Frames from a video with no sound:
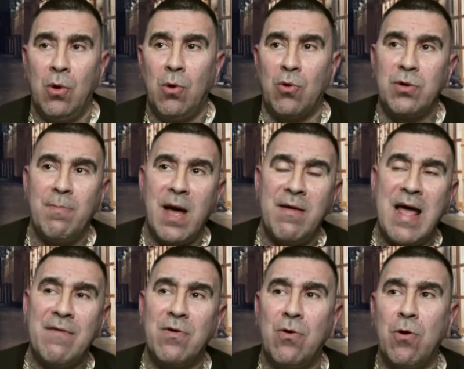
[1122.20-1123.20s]
Or you might
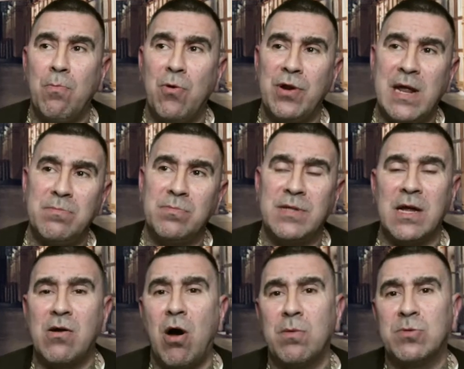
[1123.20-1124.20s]
have a homeboy named, they
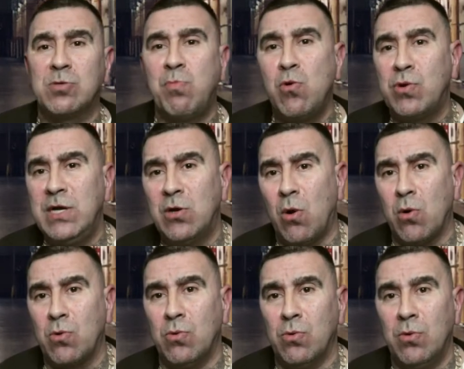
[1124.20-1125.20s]
call him Spooky
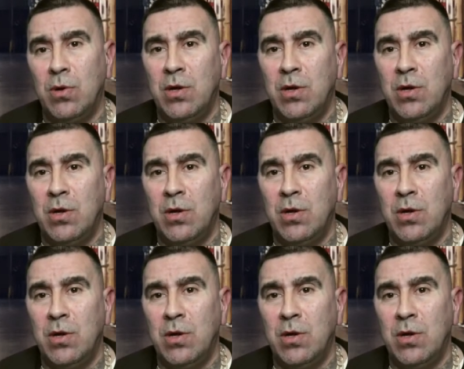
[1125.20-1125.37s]
Loco.